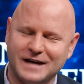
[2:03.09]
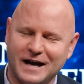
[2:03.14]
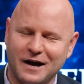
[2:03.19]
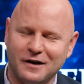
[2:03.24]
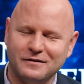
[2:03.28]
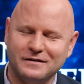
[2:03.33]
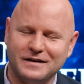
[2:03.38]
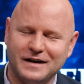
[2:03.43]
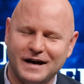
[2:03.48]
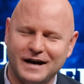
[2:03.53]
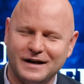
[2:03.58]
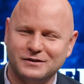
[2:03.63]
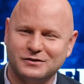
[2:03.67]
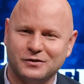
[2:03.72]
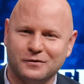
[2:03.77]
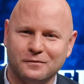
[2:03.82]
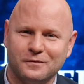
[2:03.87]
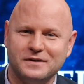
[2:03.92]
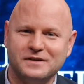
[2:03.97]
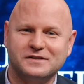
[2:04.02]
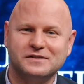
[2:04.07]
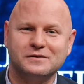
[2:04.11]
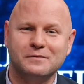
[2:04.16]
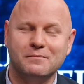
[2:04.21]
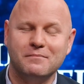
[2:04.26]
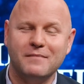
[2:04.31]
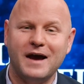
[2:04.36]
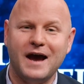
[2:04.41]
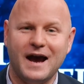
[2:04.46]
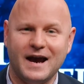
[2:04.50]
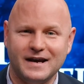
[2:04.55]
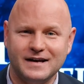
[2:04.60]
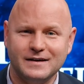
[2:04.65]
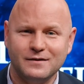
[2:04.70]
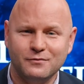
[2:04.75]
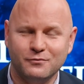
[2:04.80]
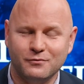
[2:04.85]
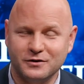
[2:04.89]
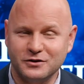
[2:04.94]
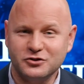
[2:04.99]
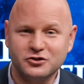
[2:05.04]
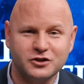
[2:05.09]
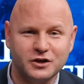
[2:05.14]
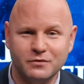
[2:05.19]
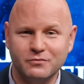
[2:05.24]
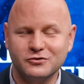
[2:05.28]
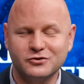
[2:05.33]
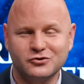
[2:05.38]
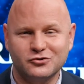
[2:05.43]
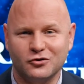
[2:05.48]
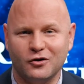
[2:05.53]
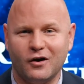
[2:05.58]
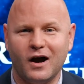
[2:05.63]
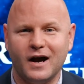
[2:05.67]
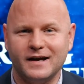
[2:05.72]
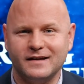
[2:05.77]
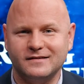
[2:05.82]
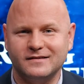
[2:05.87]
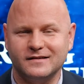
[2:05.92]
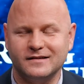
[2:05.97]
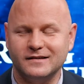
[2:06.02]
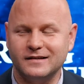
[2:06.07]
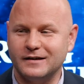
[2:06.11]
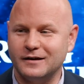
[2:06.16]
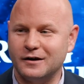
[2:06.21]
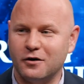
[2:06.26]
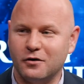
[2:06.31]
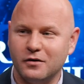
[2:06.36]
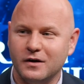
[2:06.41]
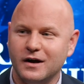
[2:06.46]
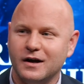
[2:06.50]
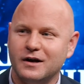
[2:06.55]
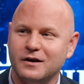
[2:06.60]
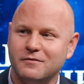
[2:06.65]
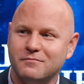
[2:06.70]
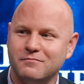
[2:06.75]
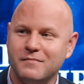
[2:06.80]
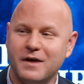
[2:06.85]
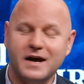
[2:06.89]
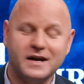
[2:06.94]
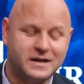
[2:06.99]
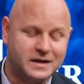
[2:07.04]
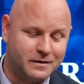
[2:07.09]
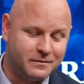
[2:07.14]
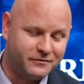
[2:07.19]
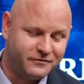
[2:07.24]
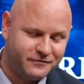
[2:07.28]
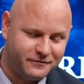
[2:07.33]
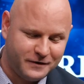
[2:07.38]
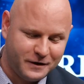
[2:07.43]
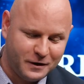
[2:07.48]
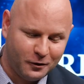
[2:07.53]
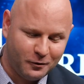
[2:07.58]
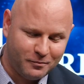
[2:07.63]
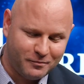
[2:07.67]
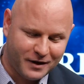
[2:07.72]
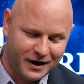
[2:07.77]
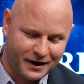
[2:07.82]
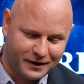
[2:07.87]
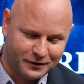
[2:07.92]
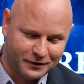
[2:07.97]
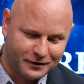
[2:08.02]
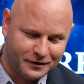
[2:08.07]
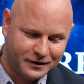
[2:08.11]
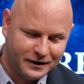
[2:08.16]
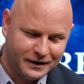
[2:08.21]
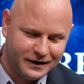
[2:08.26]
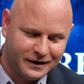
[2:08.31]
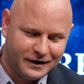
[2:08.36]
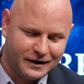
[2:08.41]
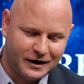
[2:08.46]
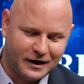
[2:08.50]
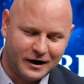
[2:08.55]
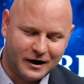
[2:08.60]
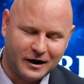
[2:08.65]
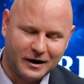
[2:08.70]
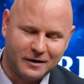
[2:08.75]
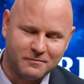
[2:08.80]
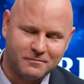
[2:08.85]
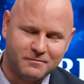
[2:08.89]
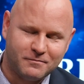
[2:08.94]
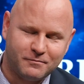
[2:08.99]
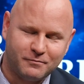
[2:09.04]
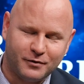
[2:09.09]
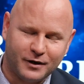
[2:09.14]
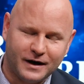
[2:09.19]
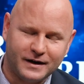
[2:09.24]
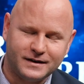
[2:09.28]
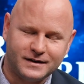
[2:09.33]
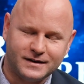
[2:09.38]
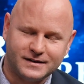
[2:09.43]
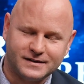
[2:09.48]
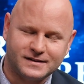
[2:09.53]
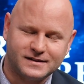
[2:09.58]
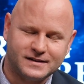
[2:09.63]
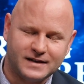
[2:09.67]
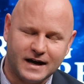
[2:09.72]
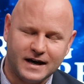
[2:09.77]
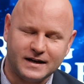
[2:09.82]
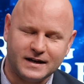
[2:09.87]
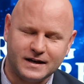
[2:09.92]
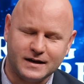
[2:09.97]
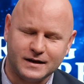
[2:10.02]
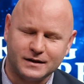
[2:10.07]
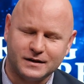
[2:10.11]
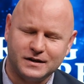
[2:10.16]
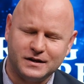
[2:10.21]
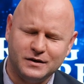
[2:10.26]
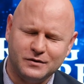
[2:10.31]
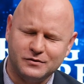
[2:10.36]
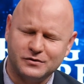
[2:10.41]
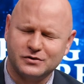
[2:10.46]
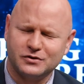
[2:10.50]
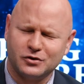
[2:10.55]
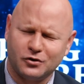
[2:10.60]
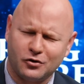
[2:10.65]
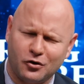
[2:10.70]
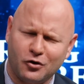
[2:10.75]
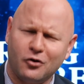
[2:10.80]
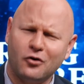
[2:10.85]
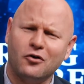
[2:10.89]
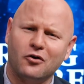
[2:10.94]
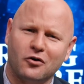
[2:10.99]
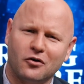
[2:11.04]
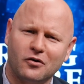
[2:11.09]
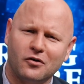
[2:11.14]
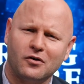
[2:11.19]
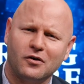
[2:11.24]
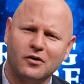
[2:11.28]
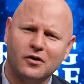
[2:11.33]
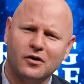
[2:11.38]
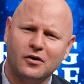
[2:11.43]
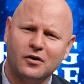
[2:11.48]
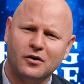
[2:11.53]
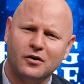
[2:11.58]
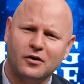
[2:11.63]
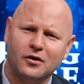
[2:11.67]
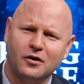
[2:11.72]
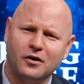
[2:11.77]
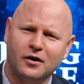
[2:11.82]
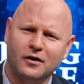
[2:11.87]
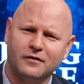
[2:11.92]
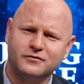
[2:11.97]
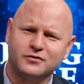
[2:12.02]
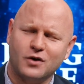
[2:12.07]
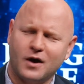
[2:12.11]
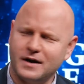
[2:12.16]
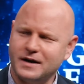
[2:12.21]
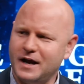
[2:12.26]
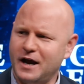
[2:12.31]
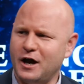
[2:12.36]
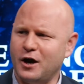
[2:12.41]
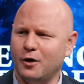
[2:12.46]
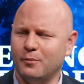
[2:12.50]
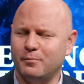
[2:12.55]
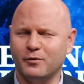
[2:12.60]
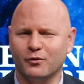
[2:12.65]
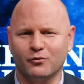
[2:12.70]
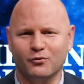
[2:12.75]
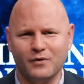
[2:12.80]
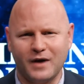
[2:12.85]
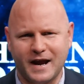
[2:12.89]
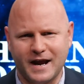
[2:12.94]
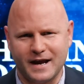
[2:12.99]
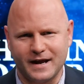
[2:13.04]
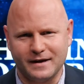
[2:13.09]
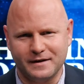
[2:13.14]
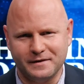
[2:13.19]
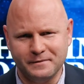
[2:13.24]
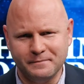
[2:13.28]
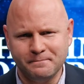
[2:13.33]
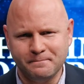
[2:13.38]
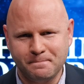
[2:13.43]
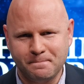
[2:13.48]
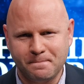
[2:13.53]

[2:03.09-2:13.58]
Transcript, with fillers: out at Theresa May when she was trying to, you know, make him feel better. Um, but instead, he accused her of trying to help Iran.